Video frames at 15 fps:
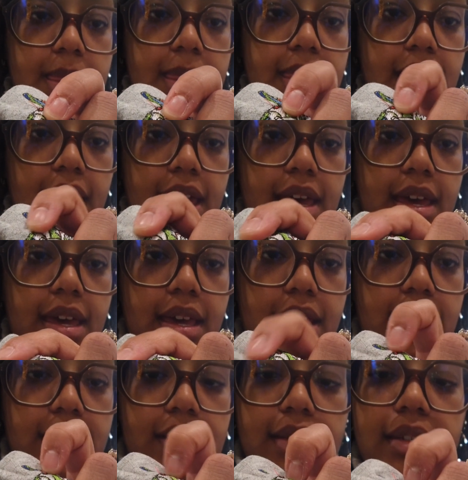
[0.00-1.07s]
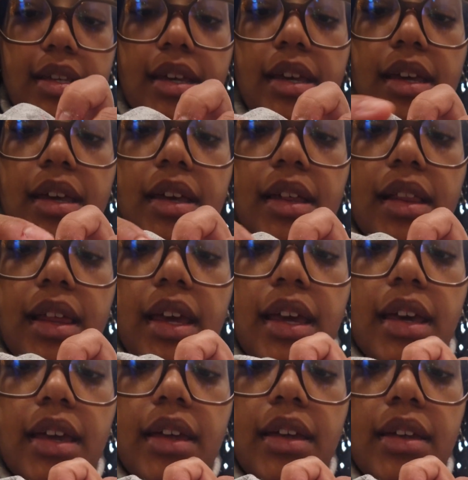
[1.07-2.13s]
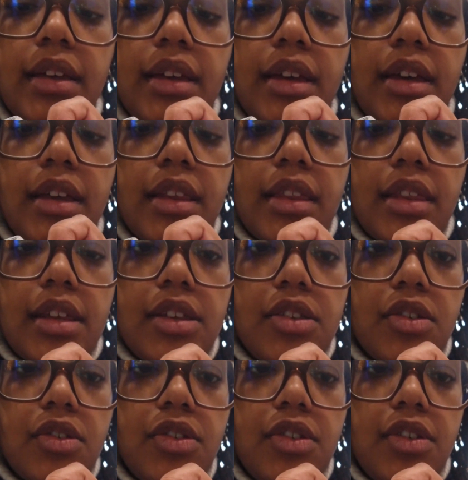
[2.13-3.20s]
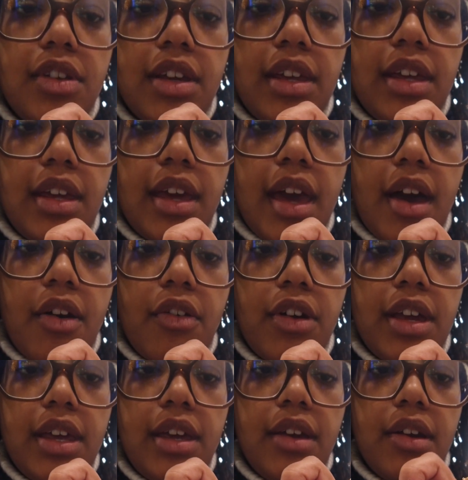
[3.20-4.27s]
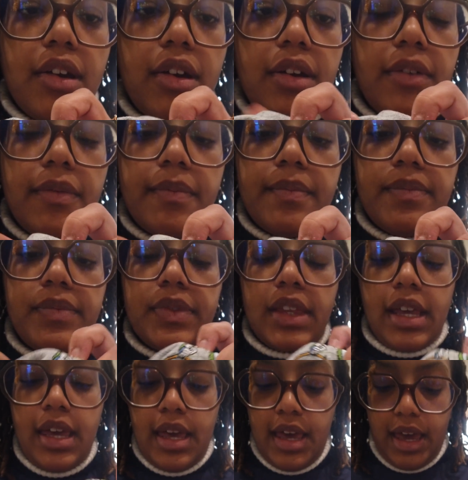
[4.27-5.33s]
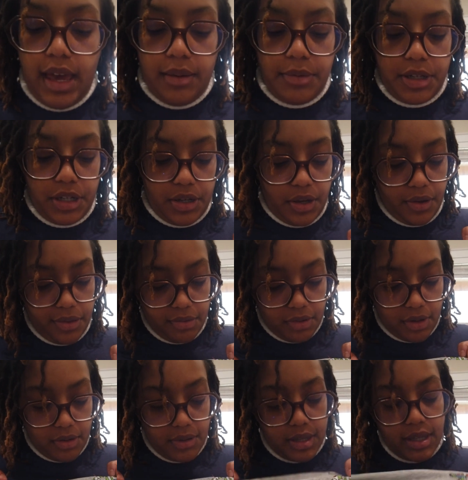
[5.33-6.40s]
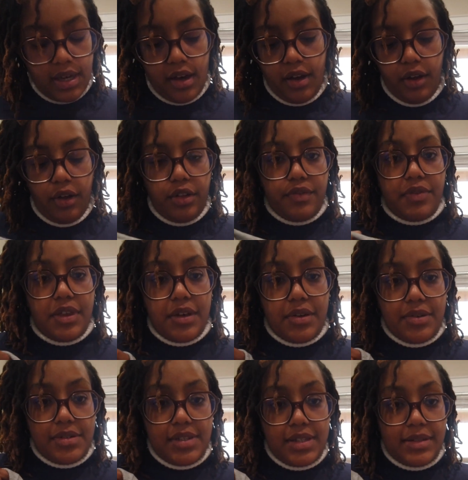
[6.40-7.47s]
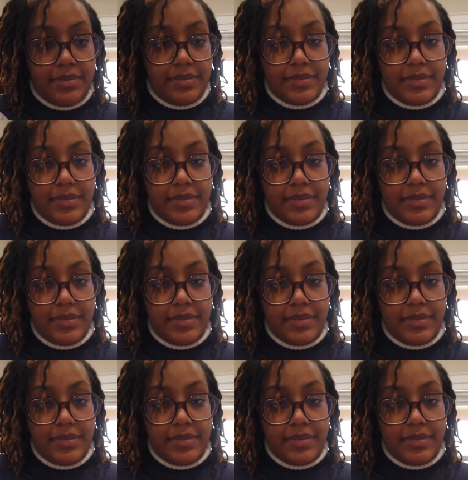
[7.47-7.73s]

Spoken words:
this, like these are sticking out right here. I'm gonna go through and cut all of those.